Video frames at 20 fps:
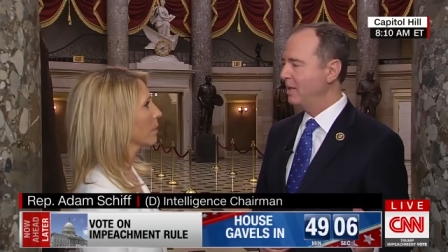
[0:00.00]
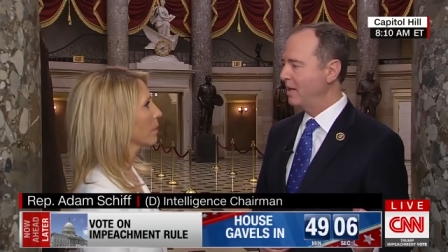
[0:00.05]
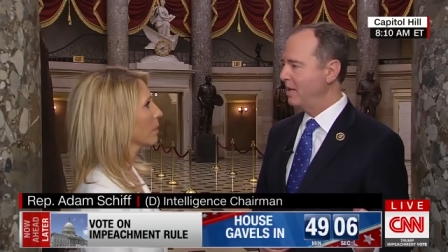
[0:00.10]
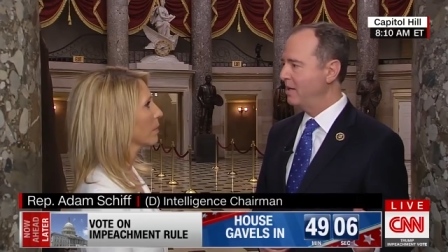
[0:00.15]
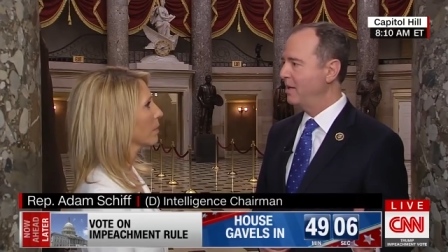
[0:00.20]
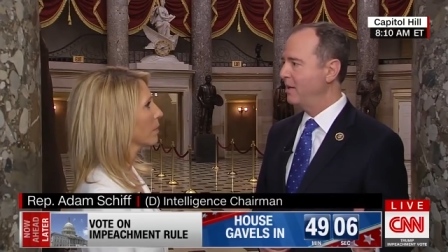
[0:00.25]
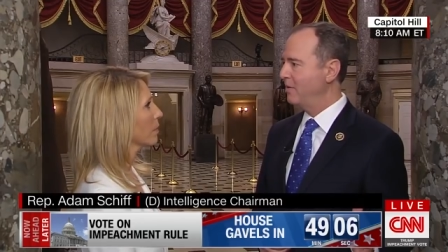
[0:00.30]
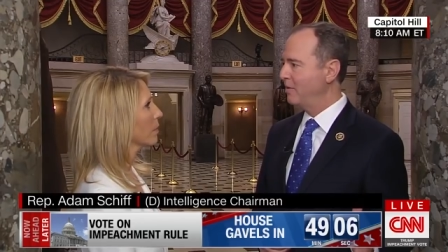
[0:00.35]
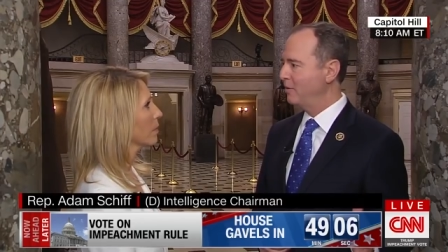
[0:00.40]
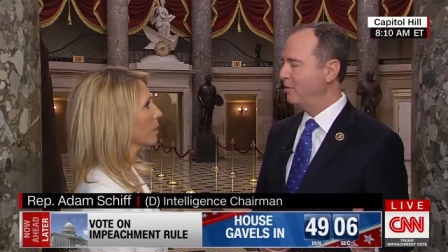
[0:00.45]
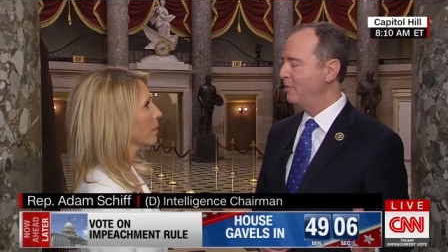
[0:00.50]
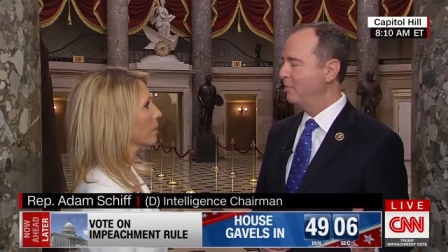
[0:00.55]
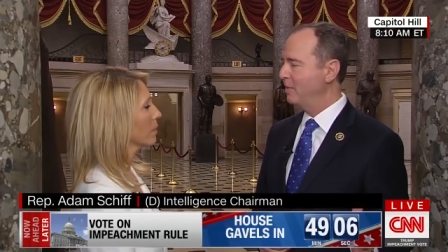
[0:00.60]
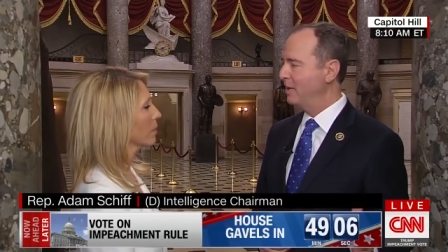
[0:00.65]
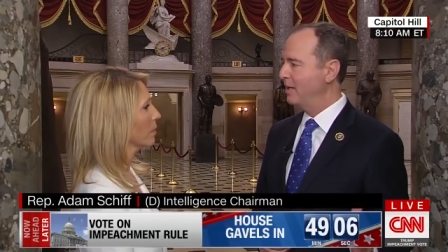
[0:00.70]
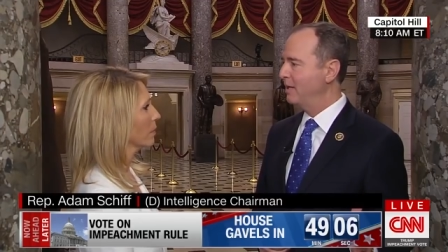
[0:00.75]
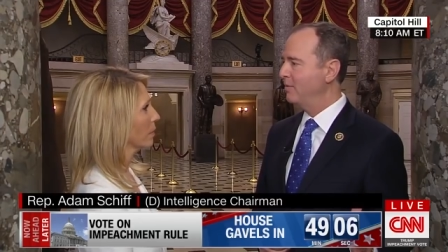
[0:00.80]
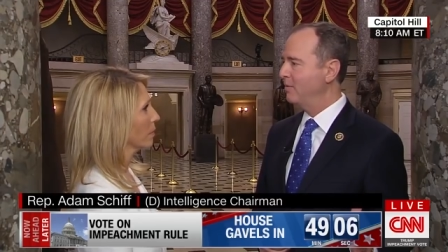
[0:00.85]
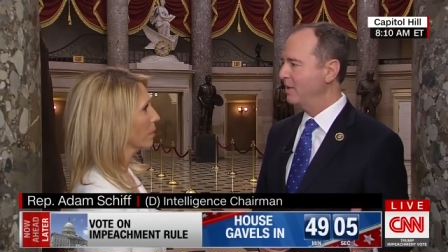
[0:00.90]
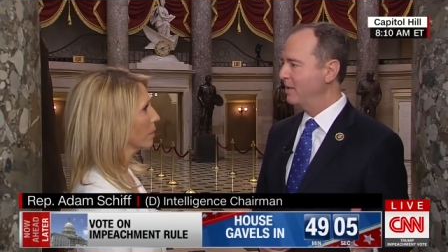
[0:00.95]
unethical
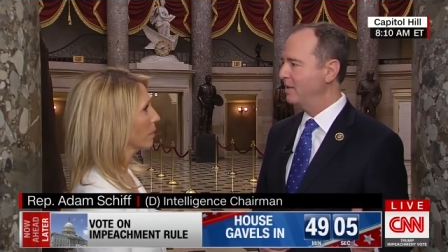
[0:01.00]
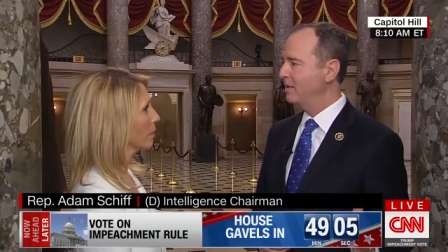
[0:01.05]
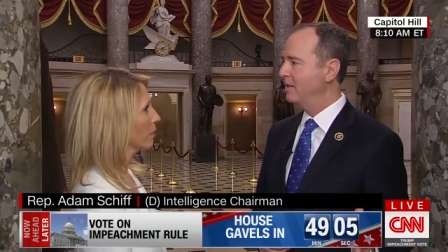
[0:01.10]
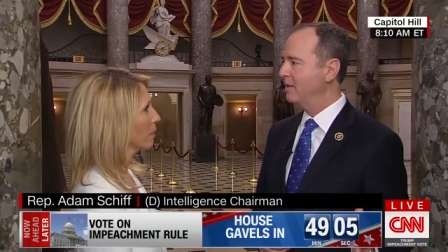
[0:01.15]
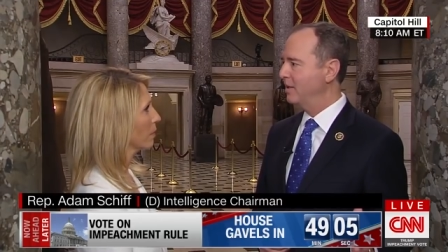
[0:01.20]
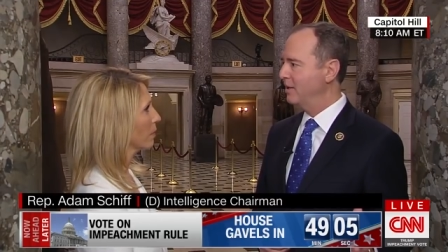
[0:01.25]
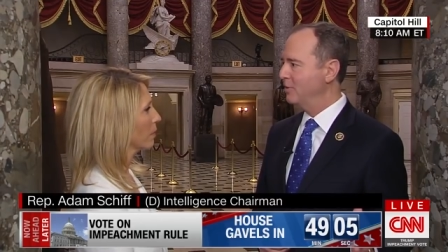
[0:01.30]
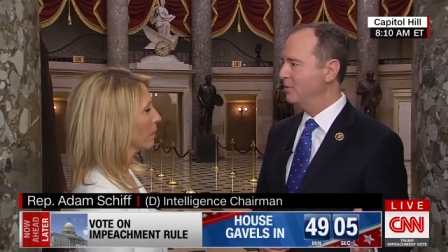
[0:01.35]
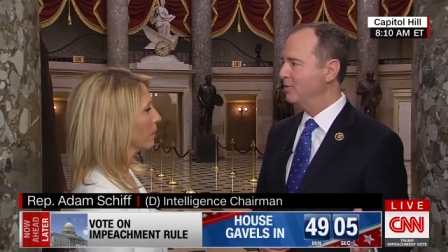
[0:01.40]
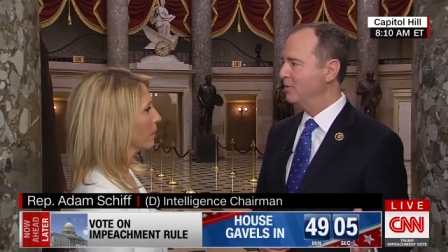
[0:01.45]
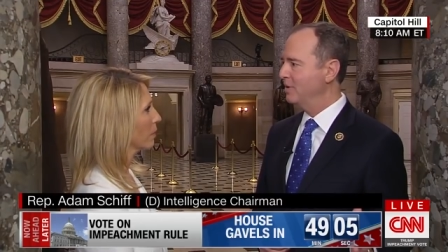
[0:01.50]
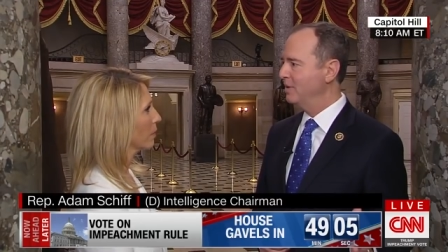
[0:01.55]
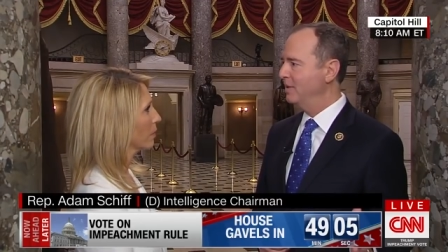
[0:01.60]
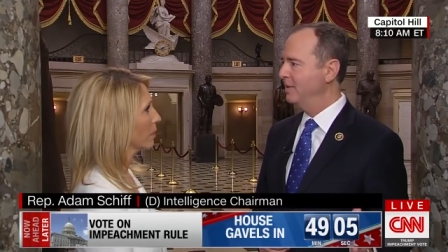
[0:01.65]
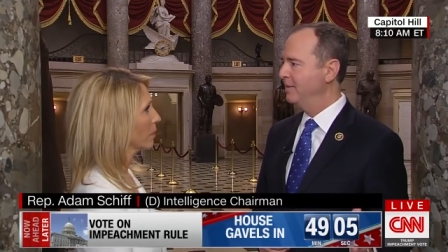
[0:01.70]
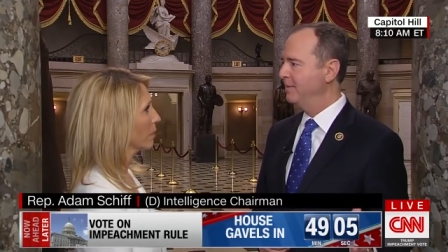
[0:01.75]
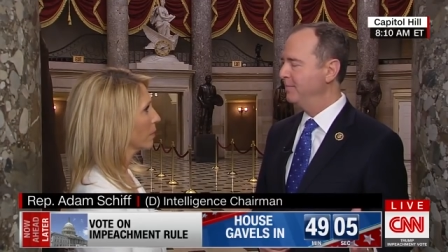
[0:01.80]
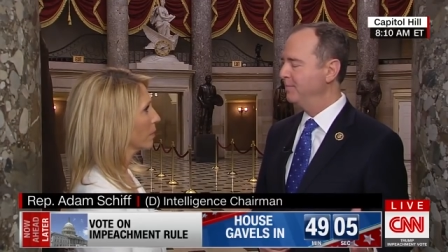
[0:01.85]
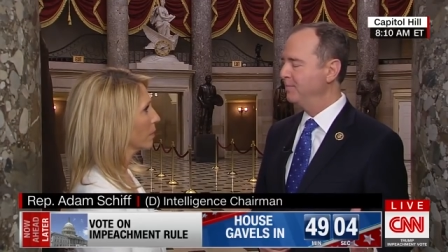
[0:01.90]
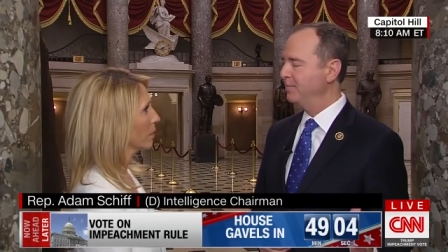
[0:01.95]
man running the country,
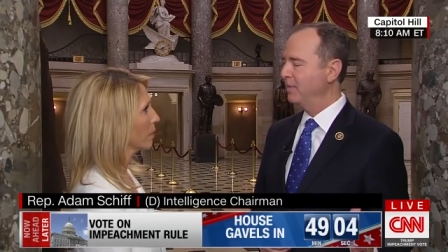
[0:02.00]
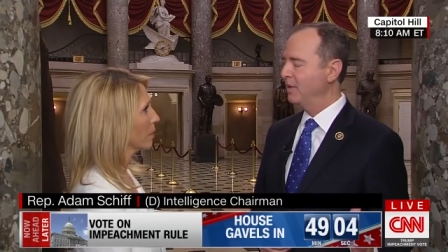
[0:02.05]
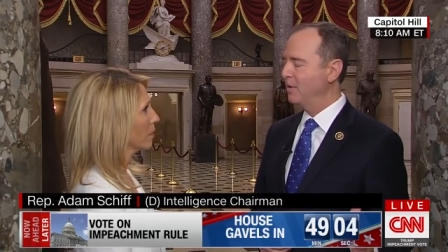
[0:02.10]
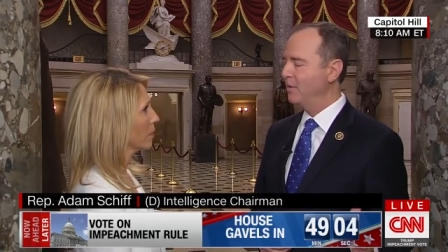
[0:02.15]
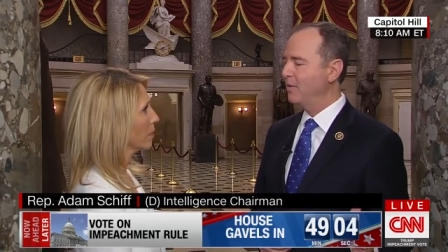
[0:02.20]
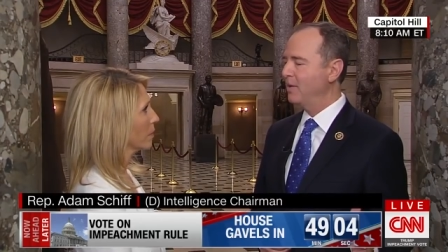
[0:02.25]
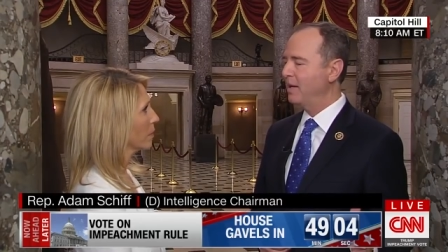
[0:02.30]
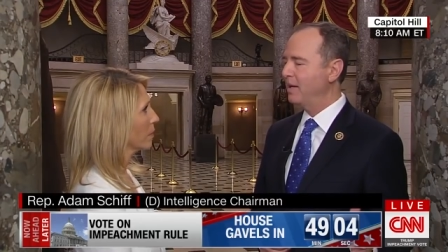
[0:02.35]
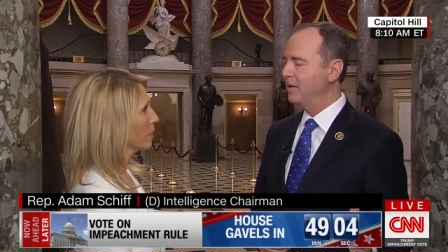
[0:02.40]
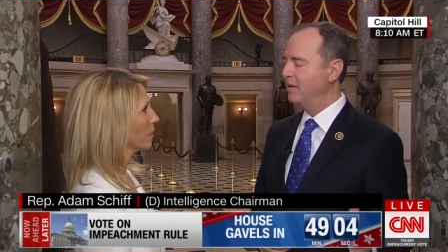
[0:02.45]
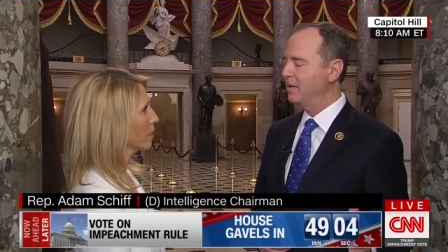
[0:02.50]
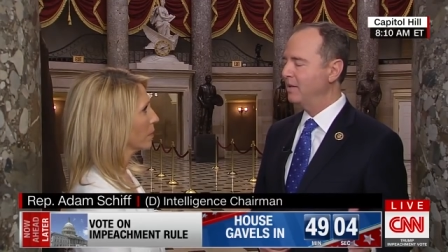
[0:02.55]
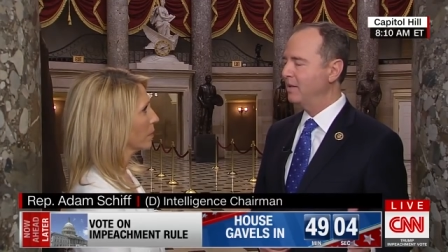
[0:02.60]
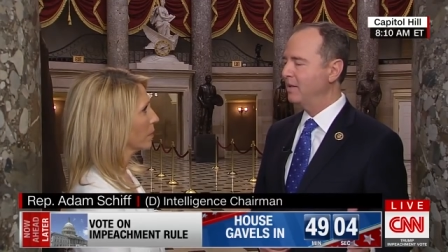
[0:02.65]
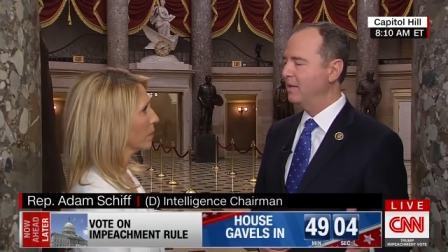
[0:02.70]
that